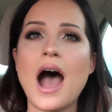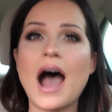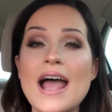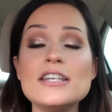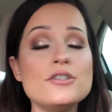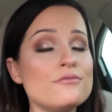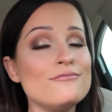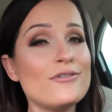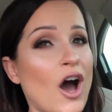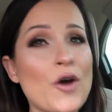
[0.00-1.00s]
I do
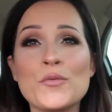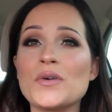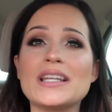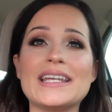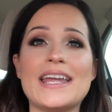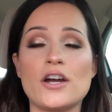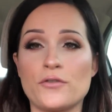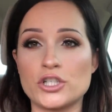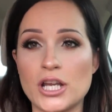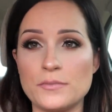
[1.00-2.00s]
not really care
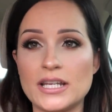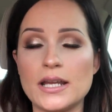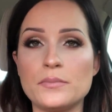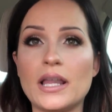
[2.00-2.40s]
for Shape Tape.